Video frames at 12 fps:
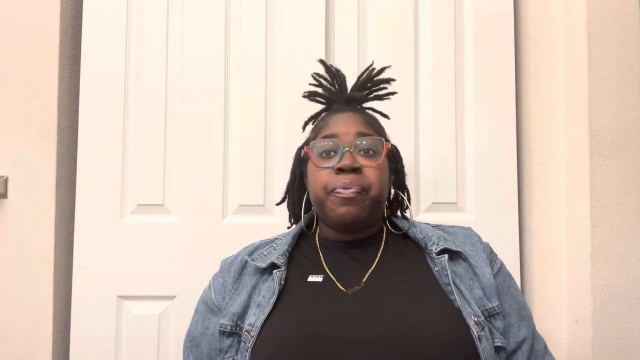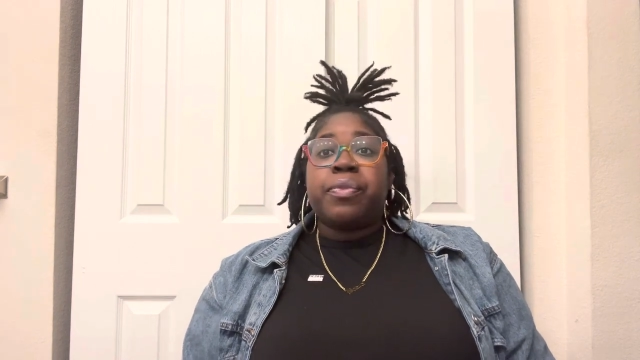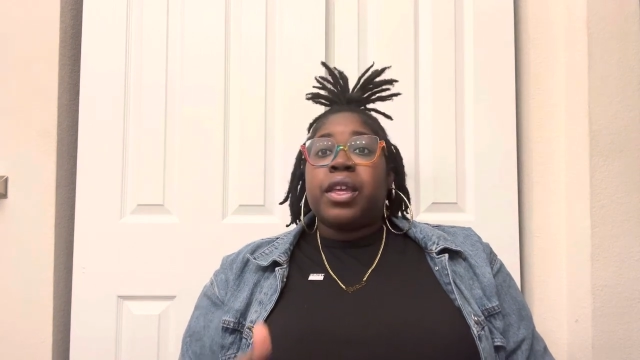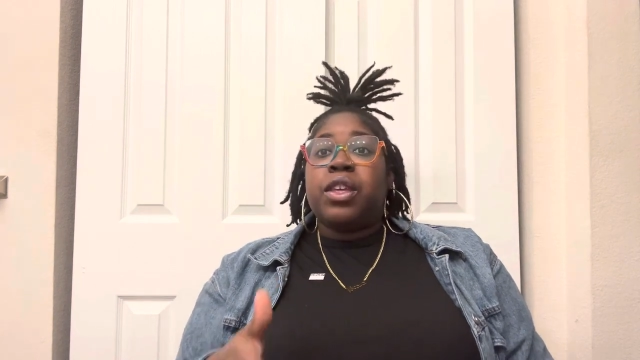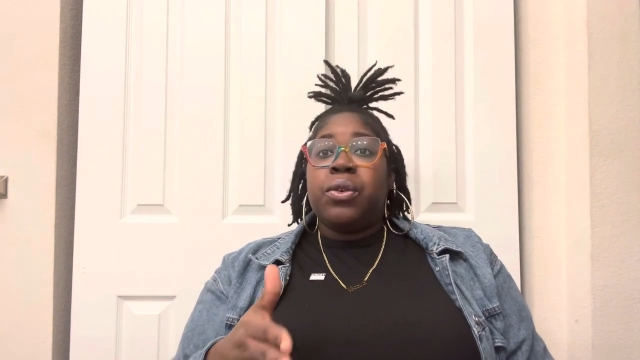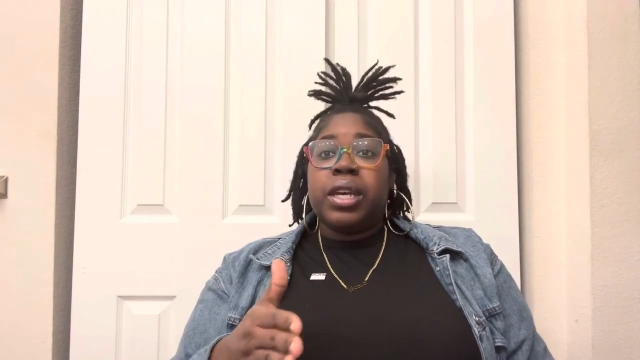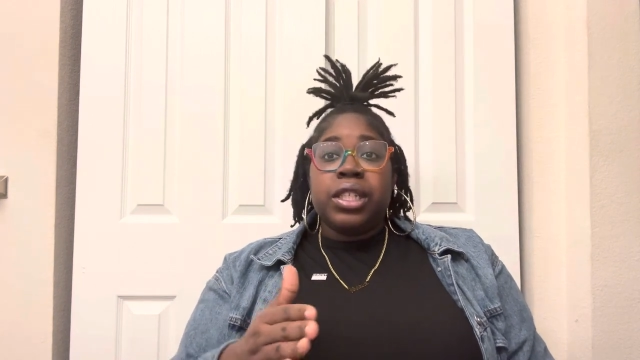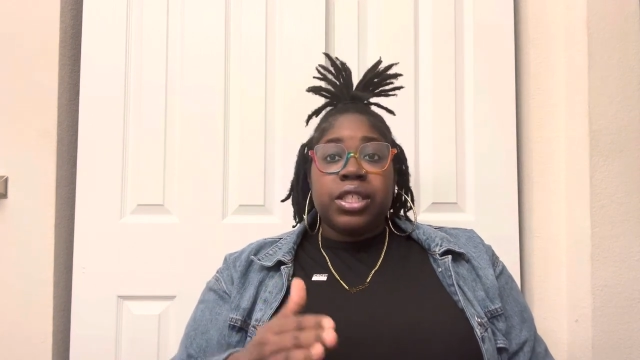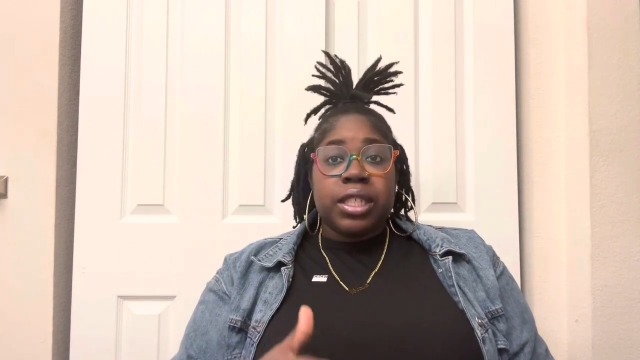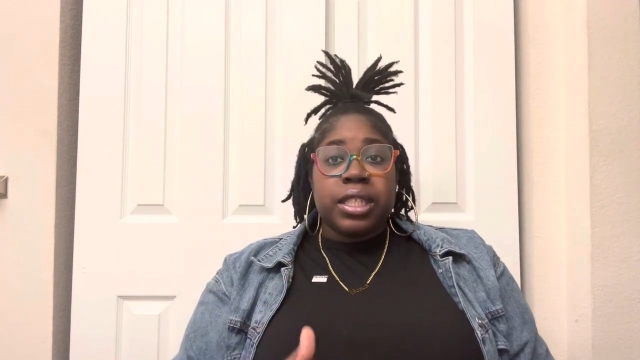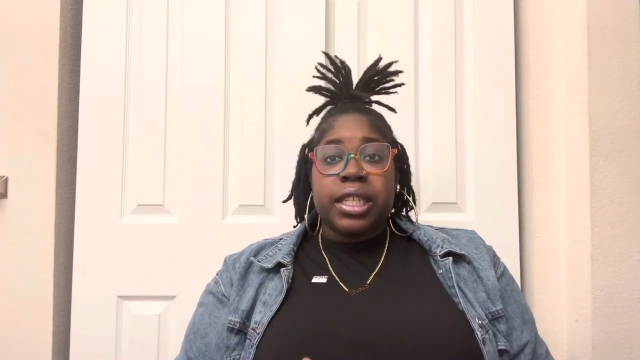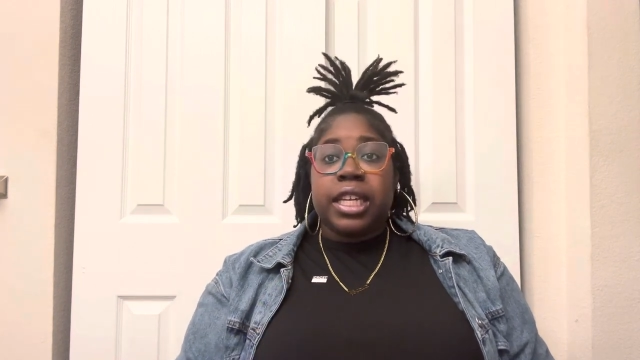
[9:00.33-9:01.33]
you can
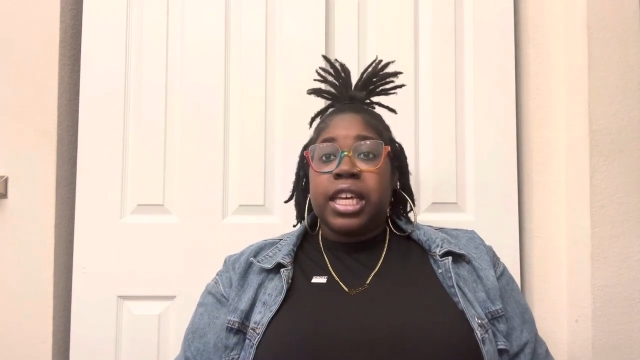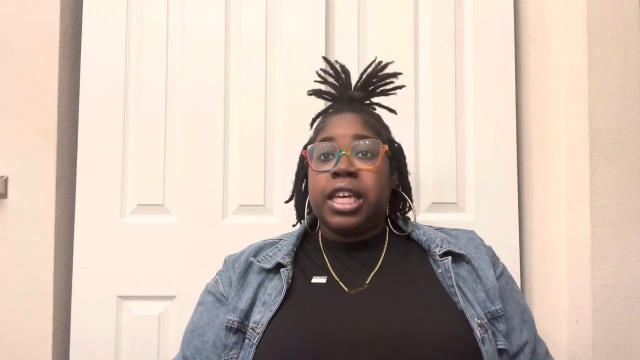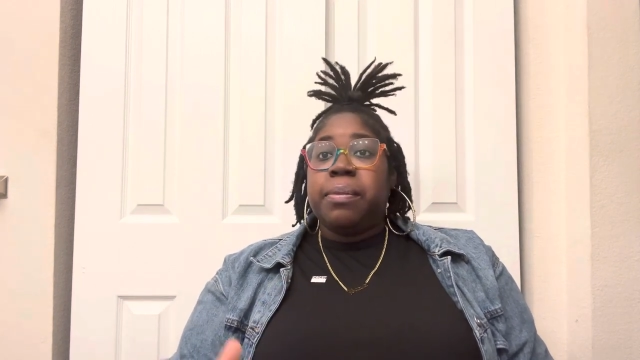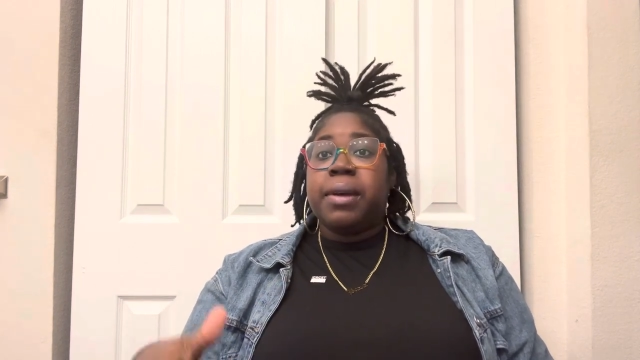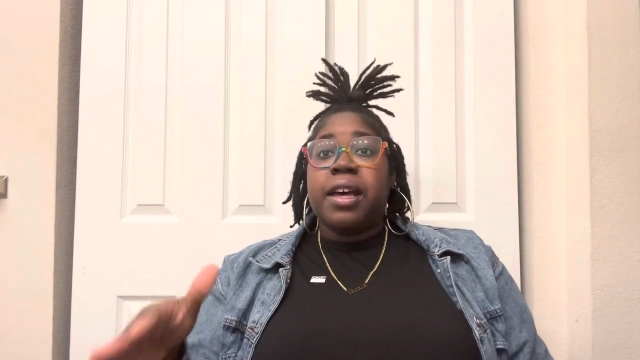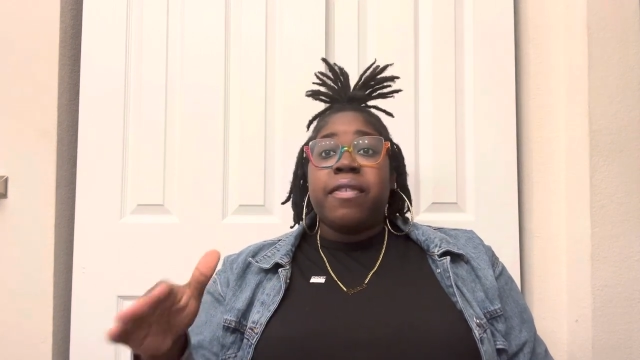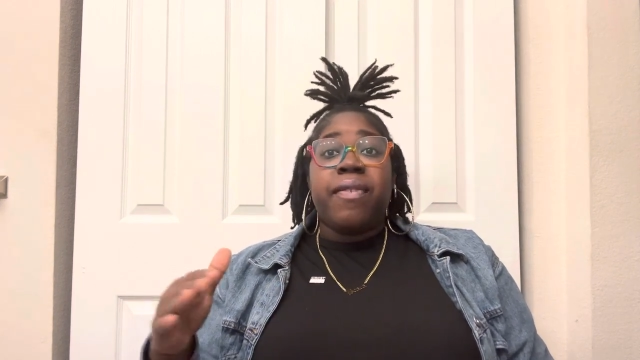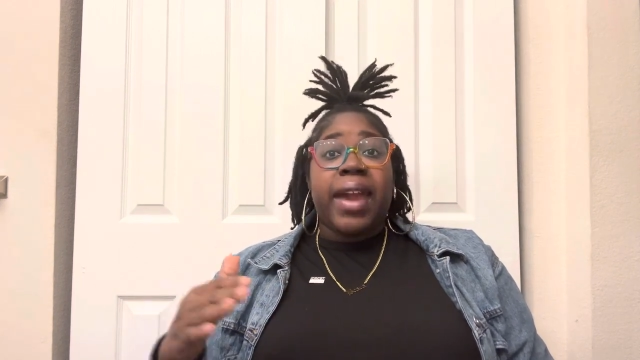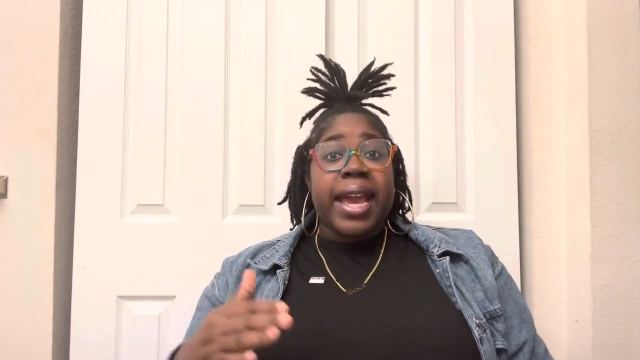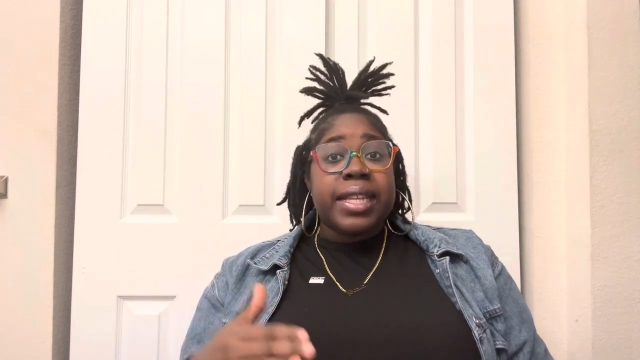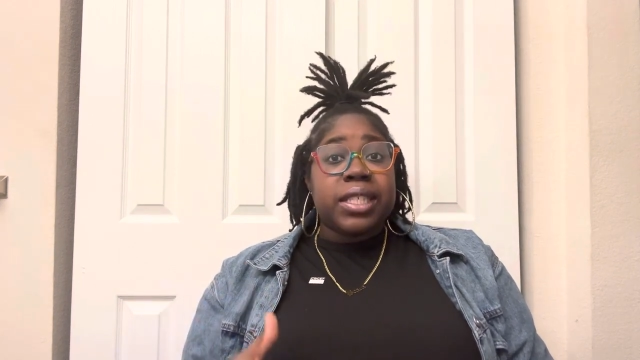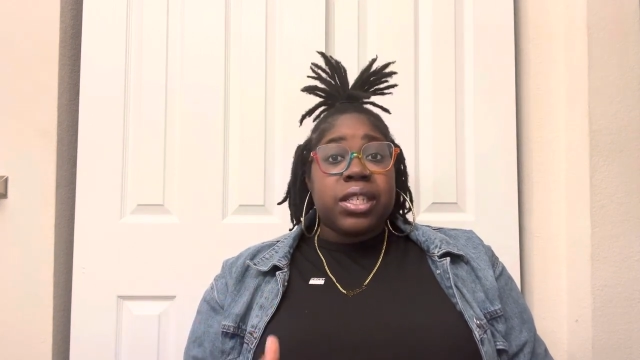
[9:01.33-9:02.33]
just keep
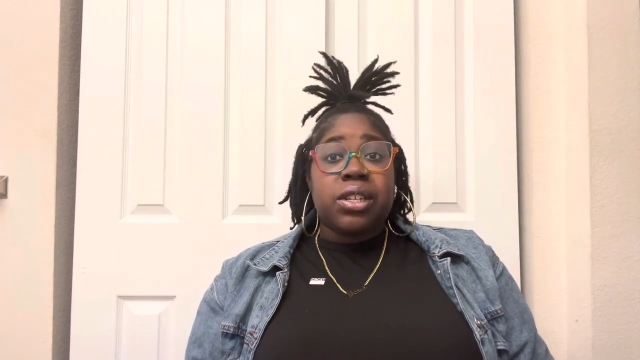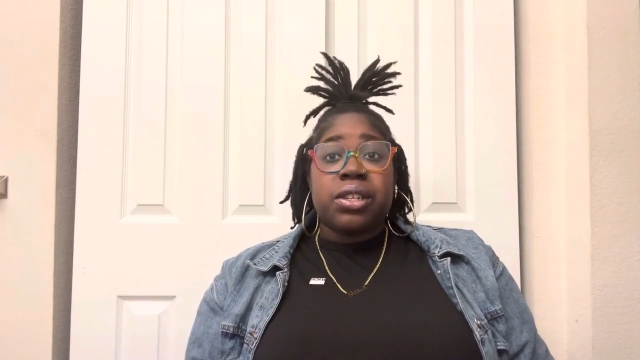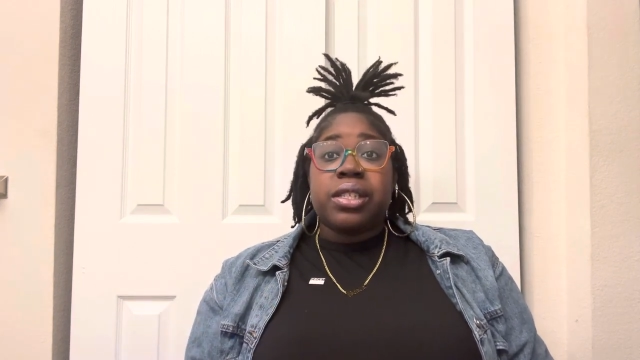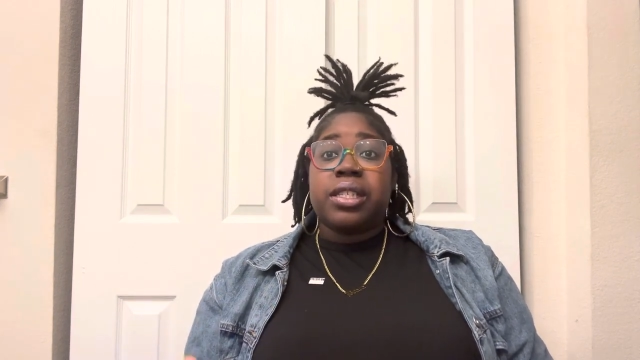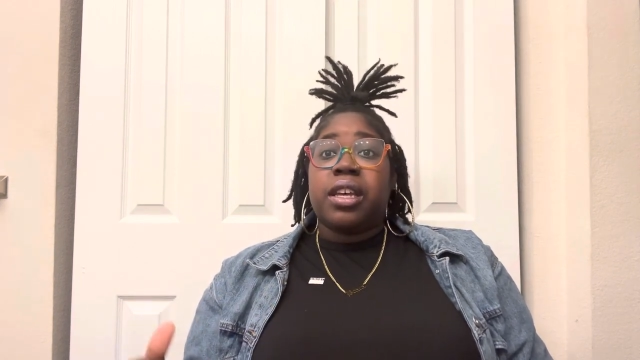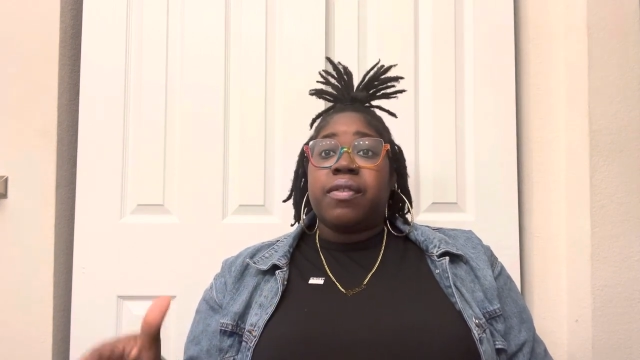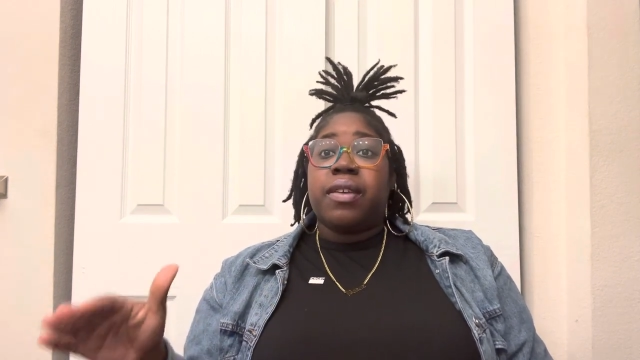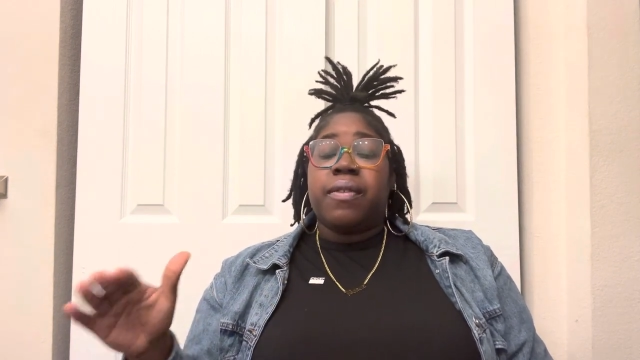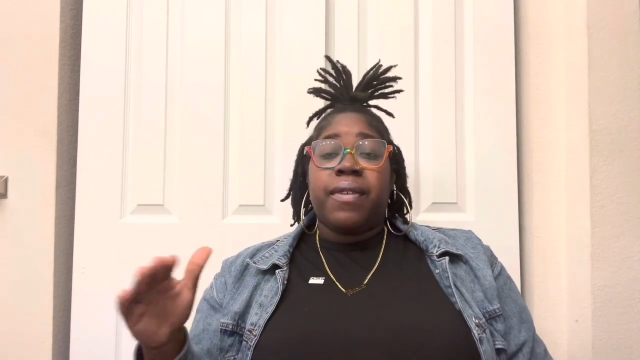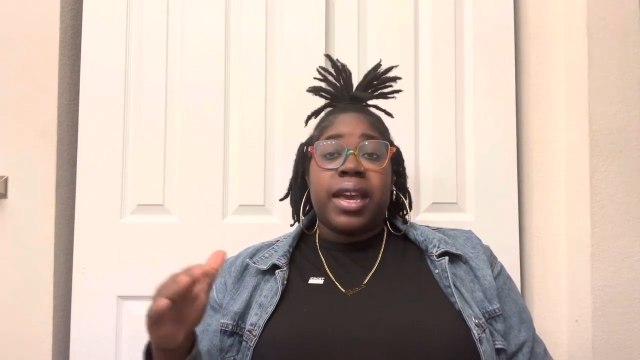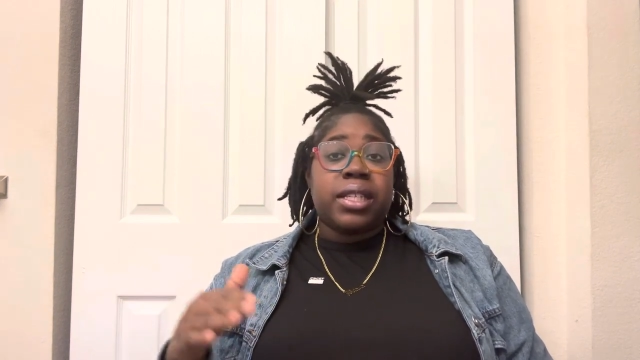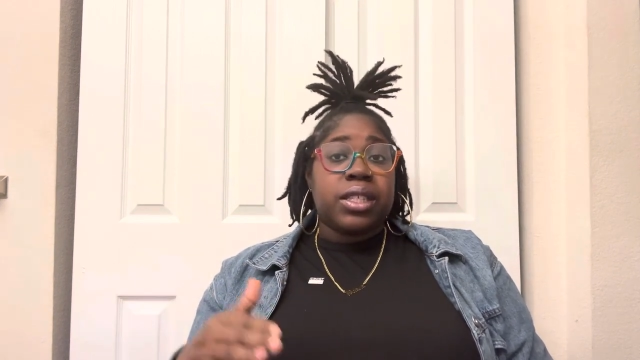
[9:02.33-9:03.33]
advancing yourself,
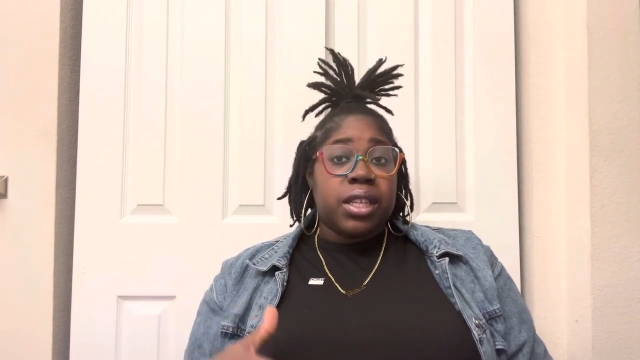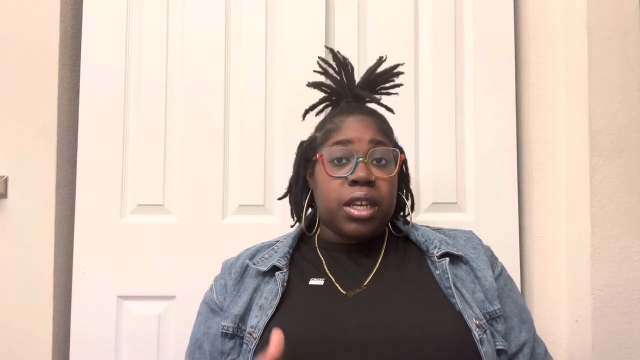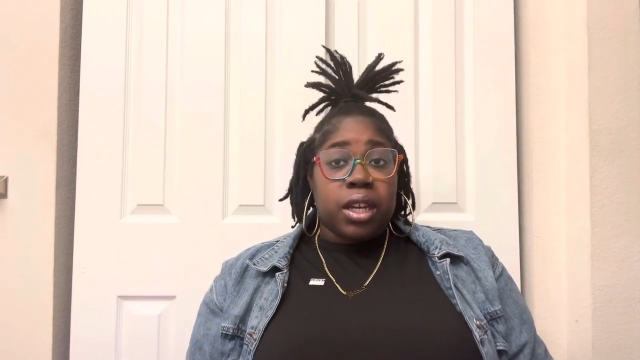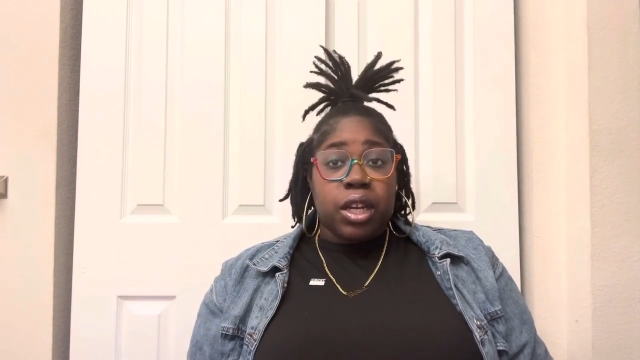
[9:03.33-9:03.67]
advancing your